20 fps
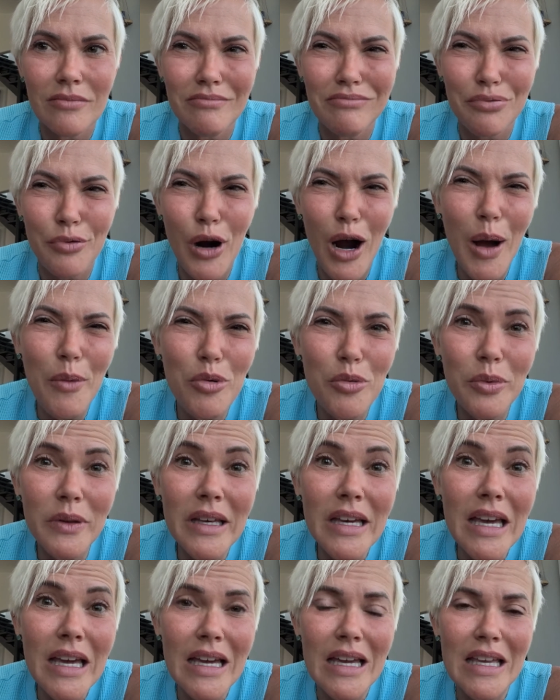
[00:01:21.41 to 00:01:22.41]

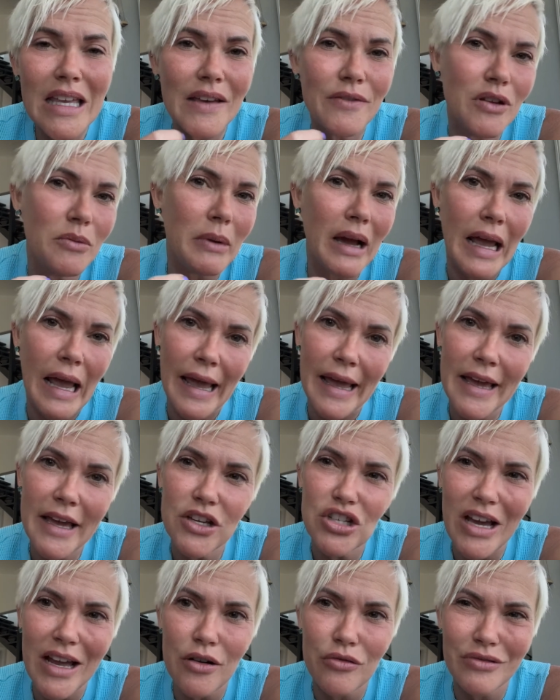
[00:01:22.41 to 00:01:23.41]
Probably, given my
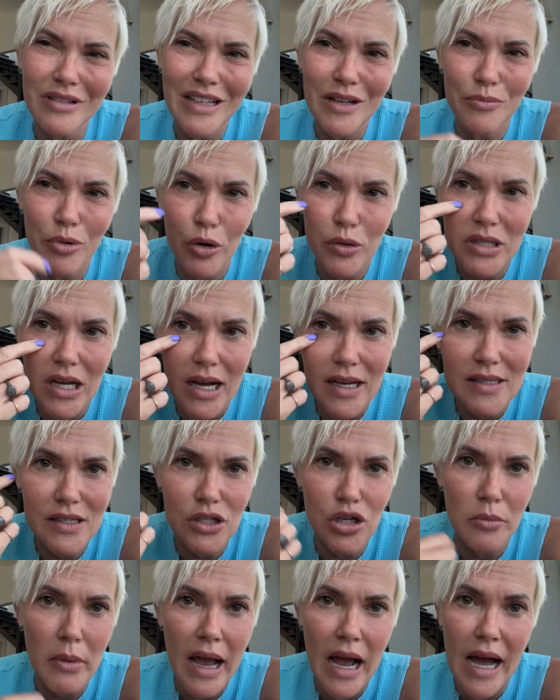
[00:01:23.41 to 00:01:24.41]
age, I don't need Botox
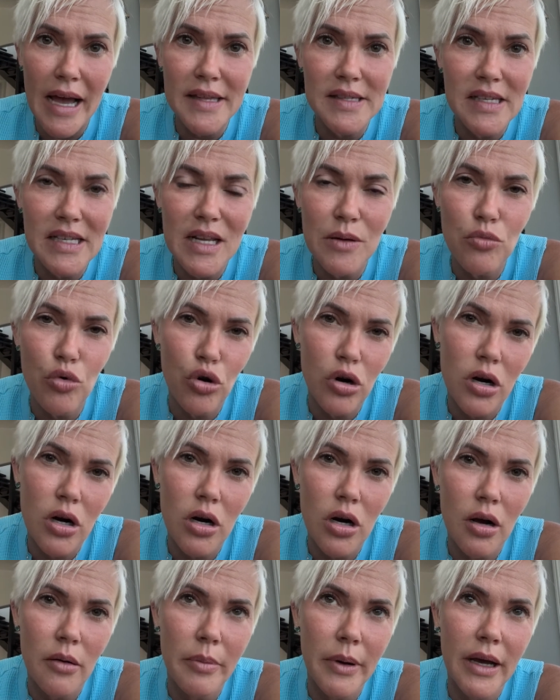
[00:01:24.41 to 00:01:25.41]
under my eyes
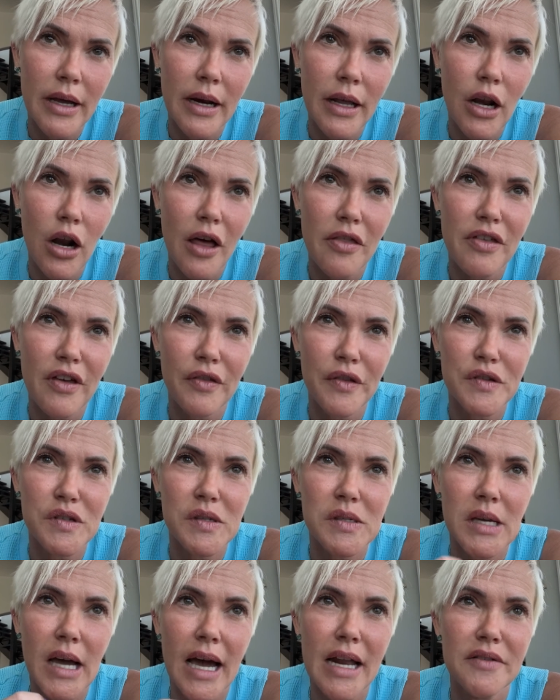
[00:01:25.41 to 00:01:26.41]
anymore, but I think this
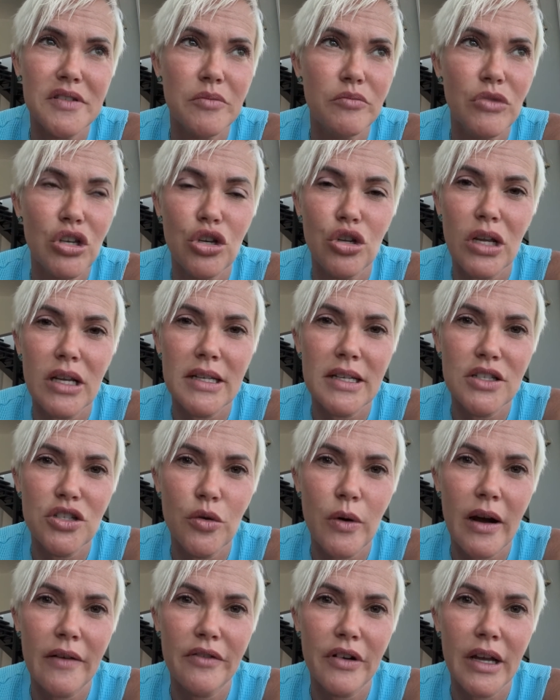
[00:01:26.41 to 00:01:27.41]
is kind of something you need to
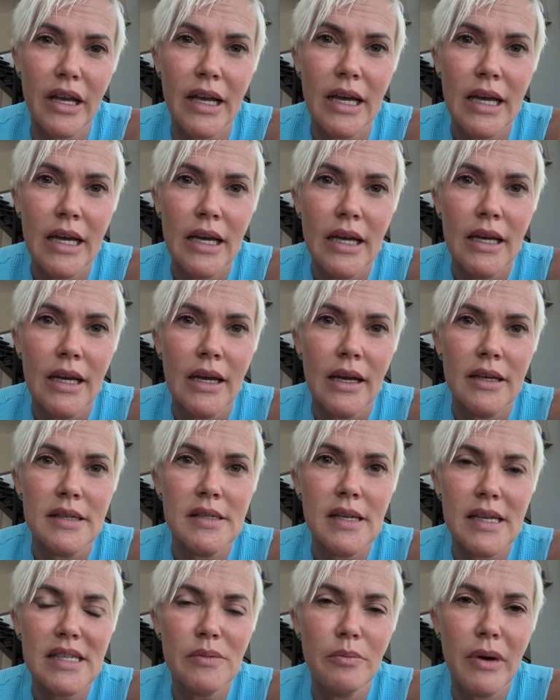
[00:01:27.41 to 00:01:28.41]
do every
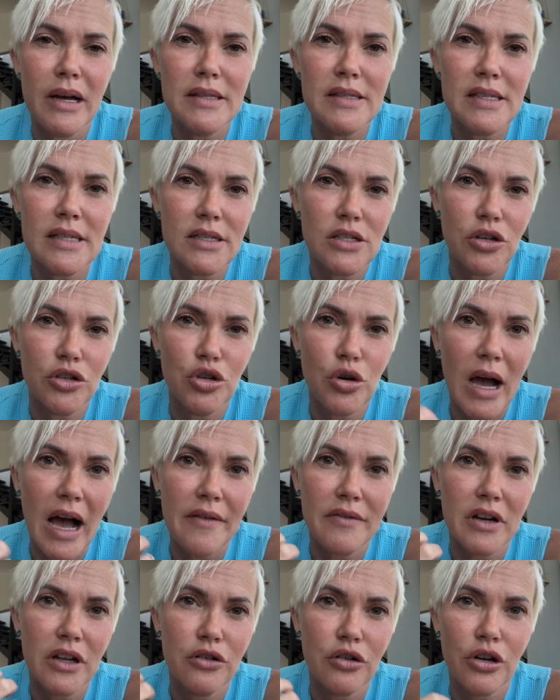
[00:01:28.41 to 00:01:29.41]
6 months until you
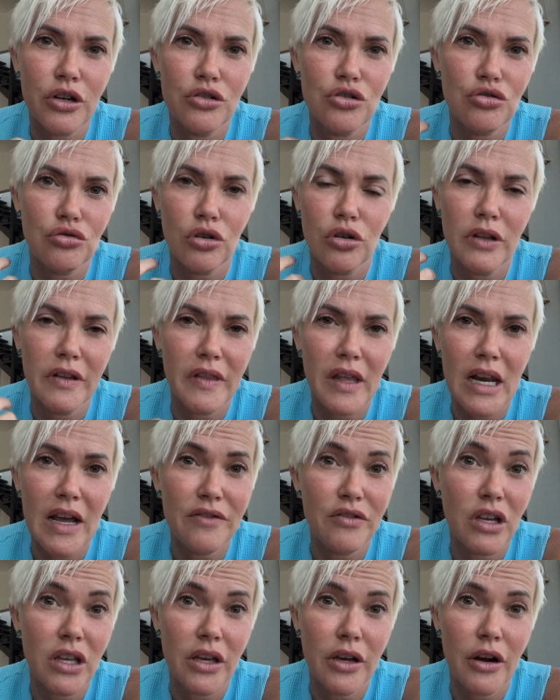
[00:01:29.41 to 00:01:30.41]
have it under control, and then
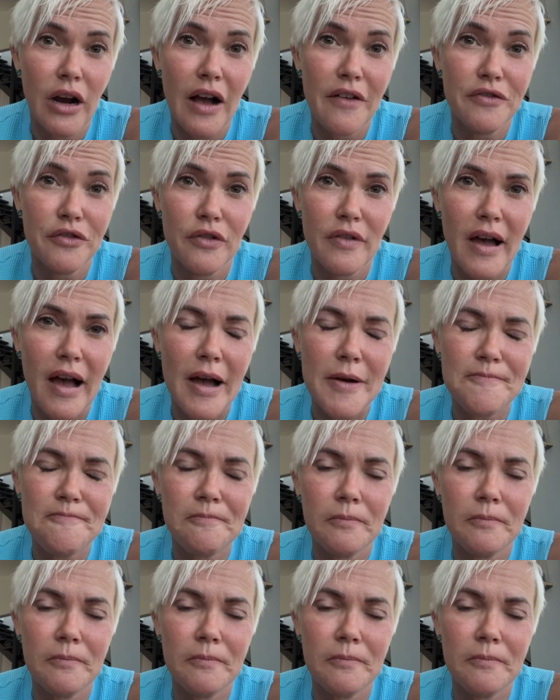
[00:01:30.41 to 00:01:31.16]
every year after that.